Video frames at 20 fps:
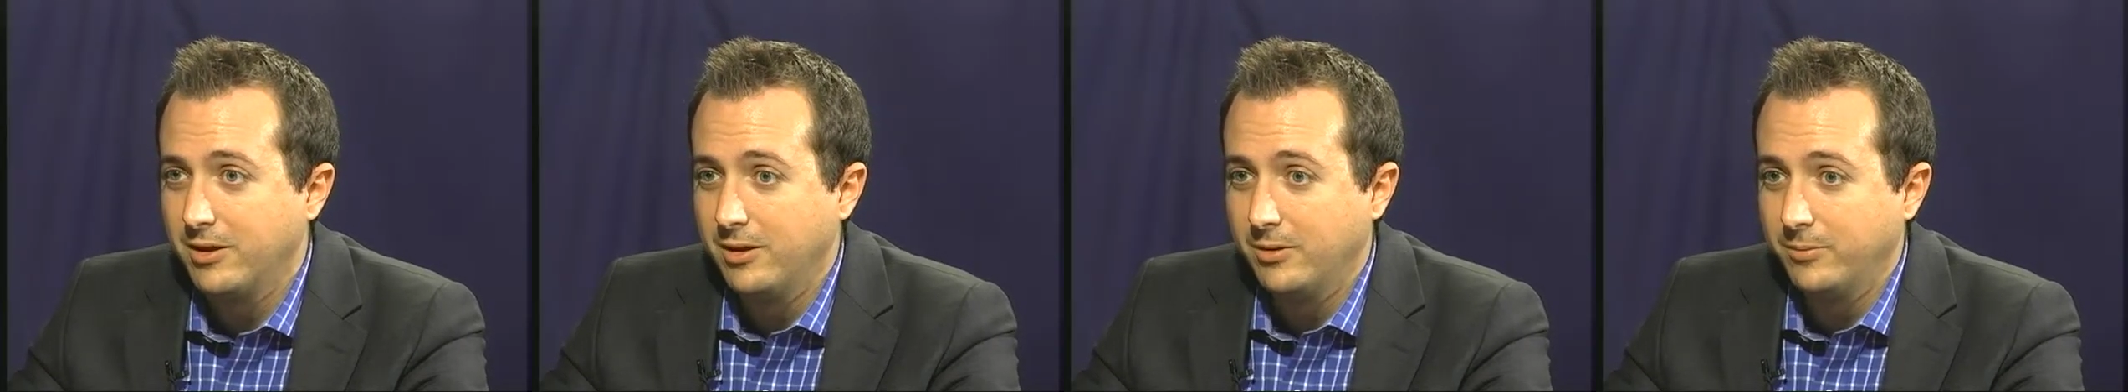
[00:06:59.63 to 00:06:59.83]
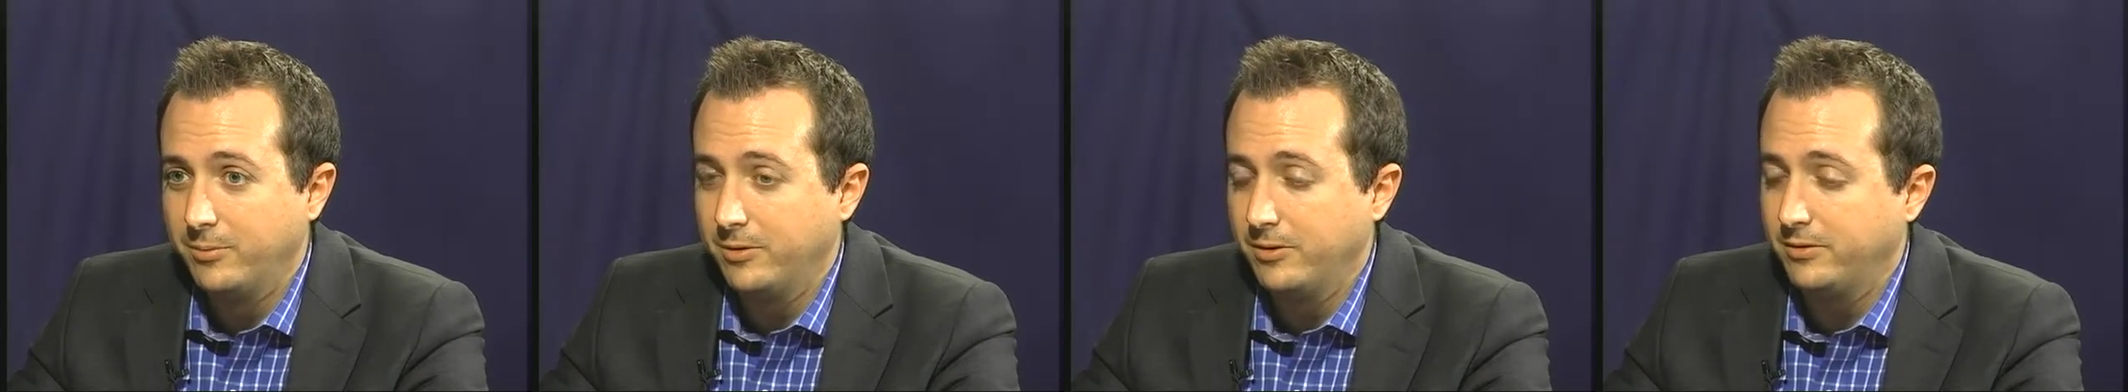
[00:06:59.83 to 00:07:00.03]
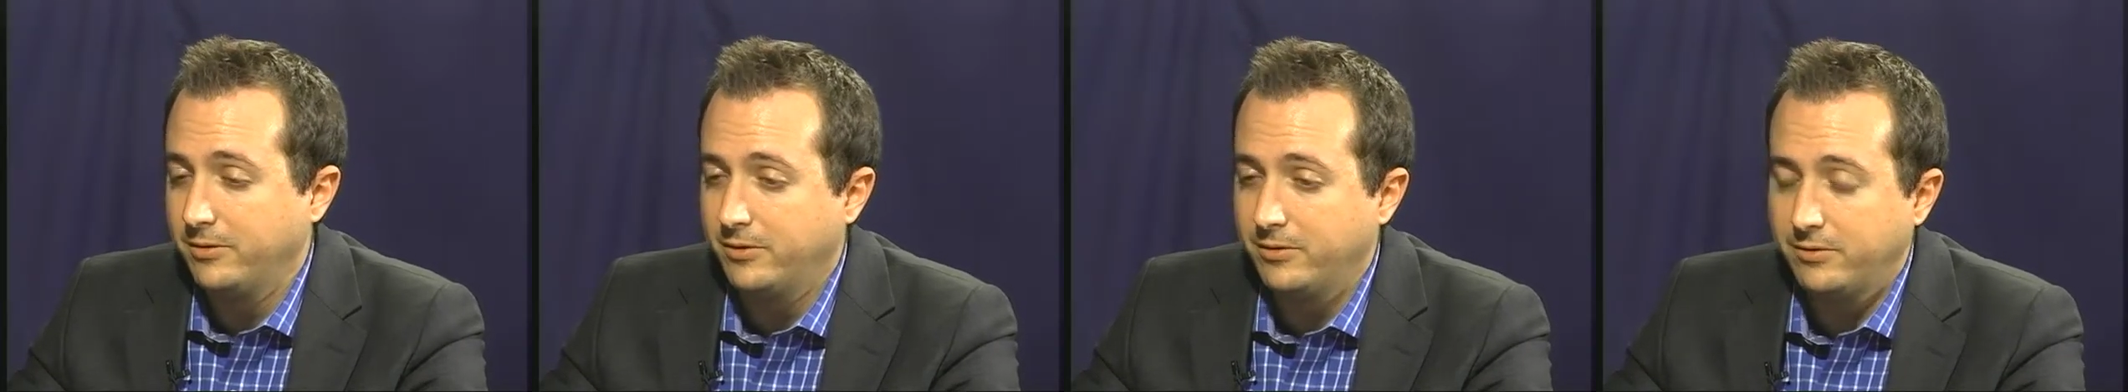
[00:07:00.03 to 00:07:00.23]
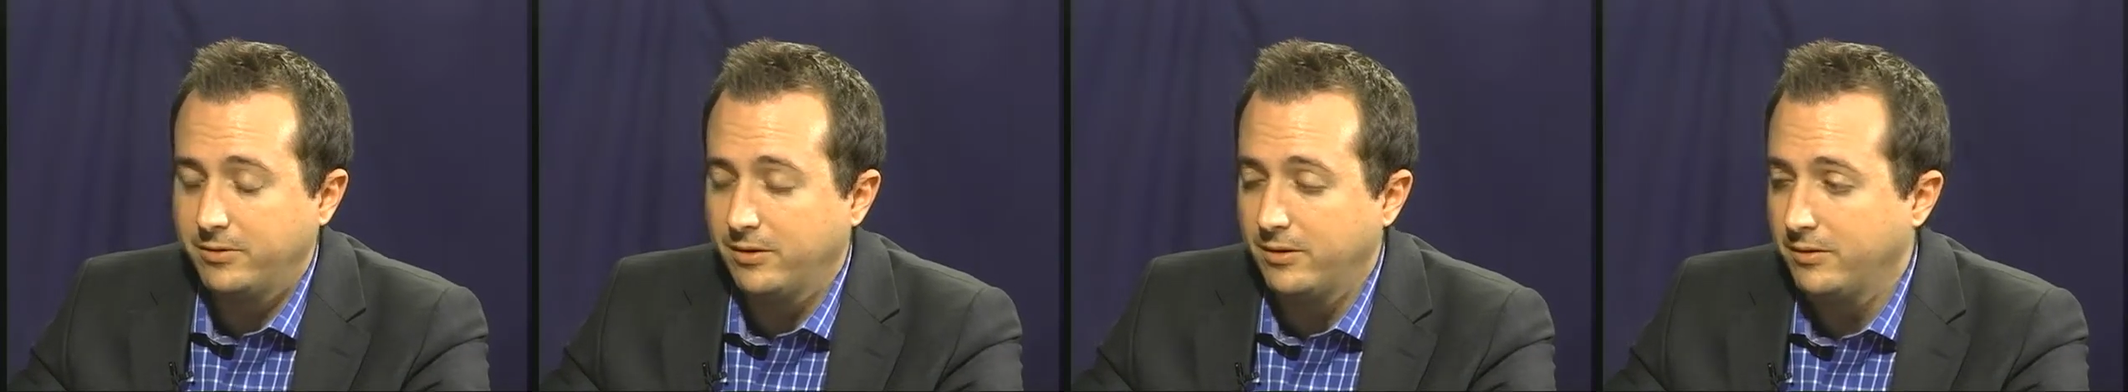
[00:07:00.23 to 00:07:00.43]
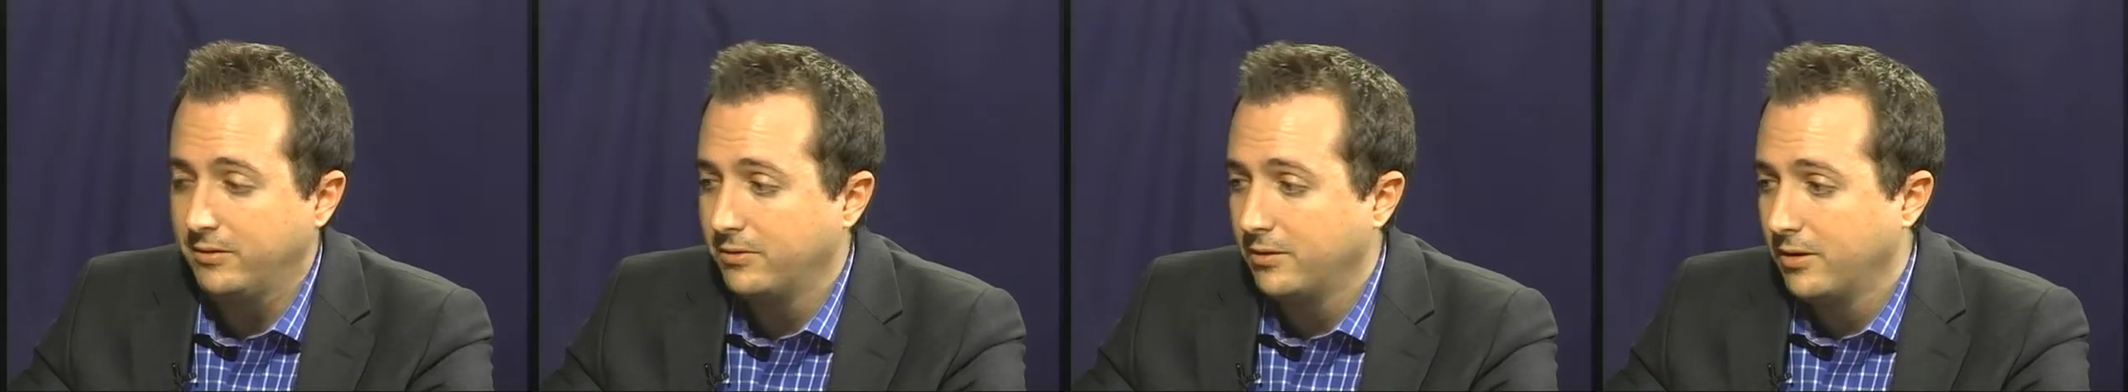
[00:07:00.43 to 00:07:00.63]
Business
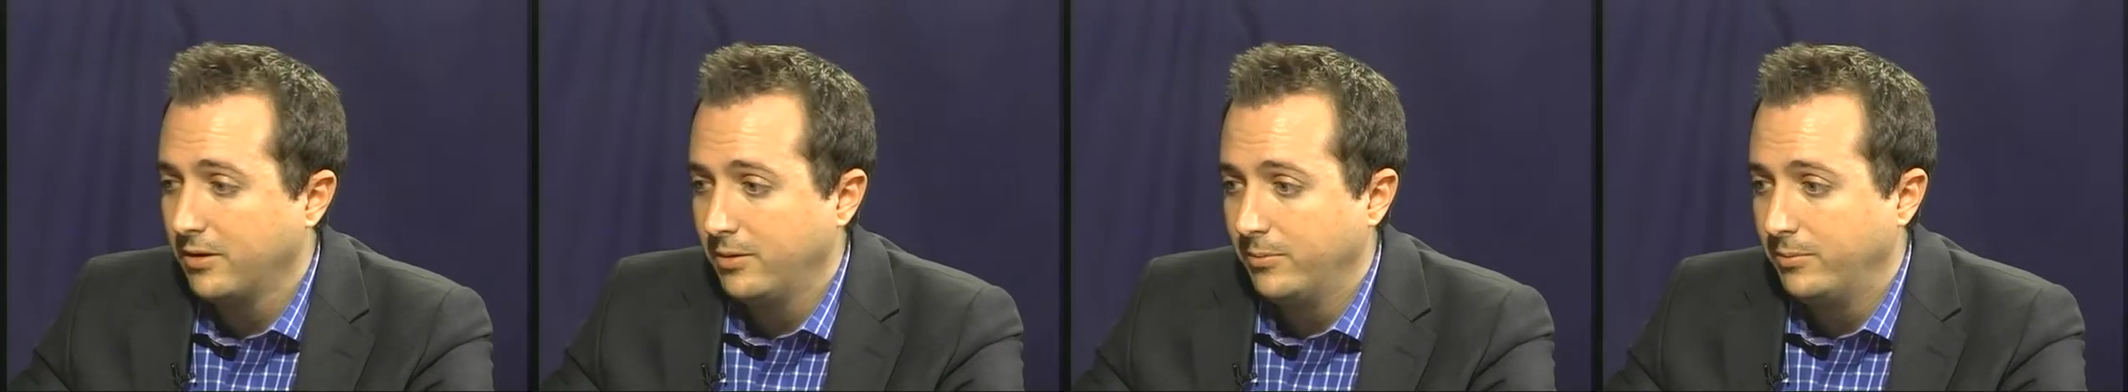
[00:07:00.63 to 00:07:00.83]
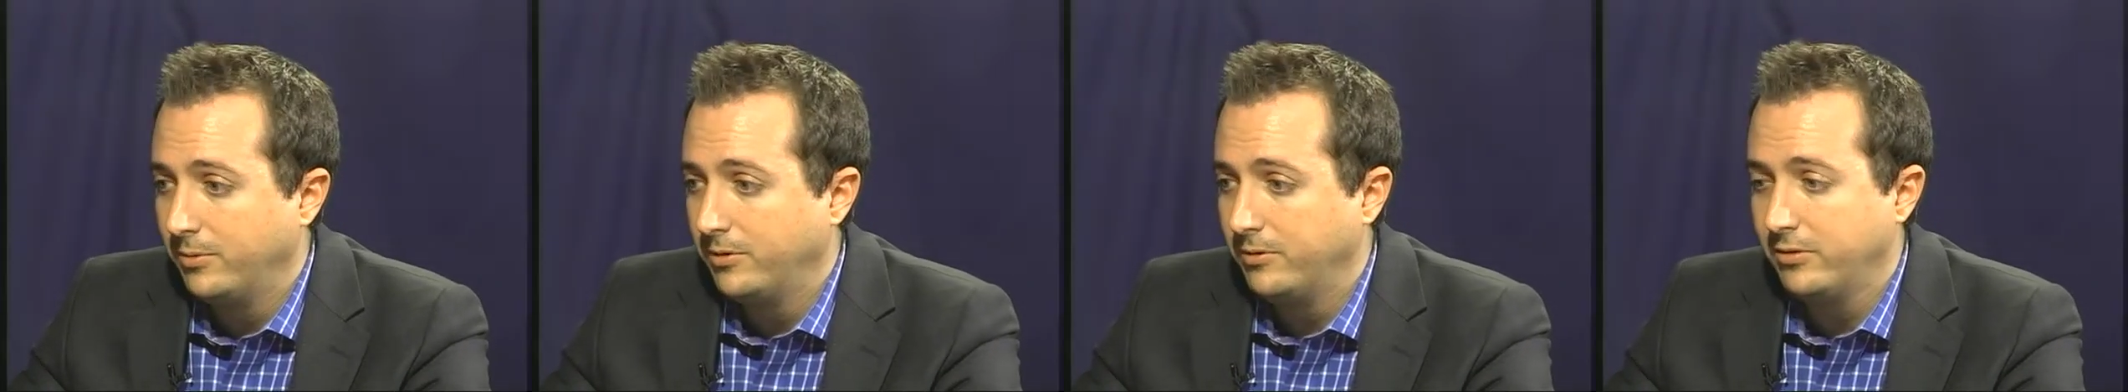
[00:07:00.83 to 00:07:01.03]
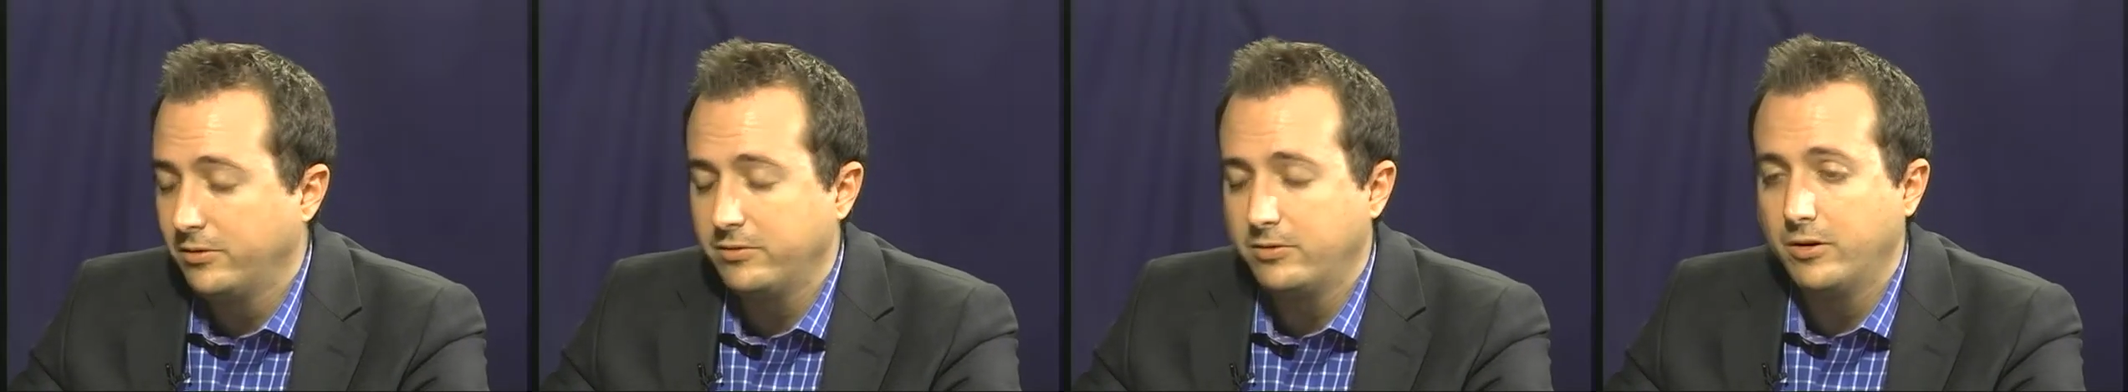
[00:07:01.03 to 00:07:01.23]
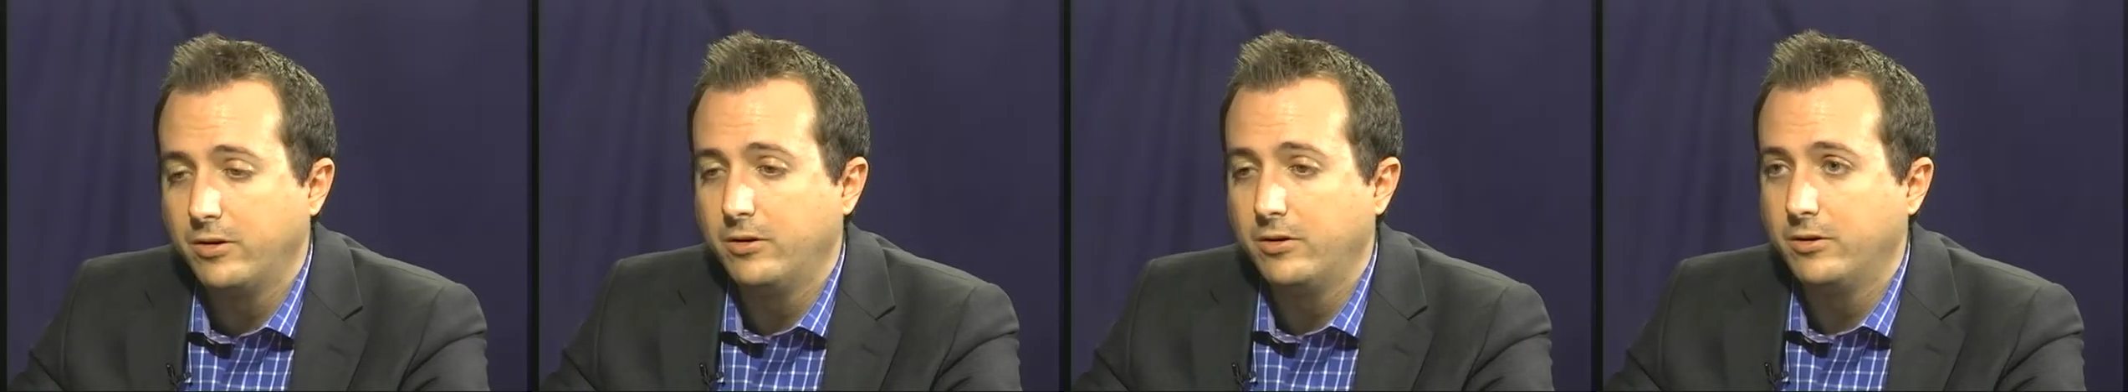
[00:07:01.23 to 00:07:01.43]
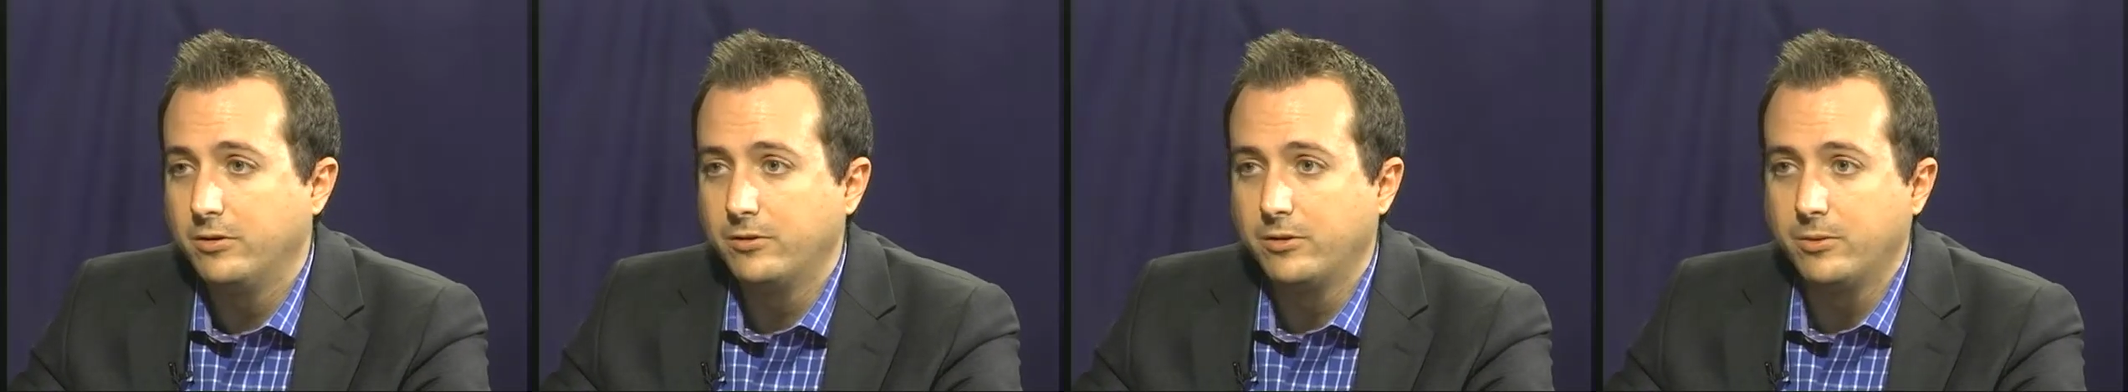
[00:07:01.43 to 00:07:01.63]
owners are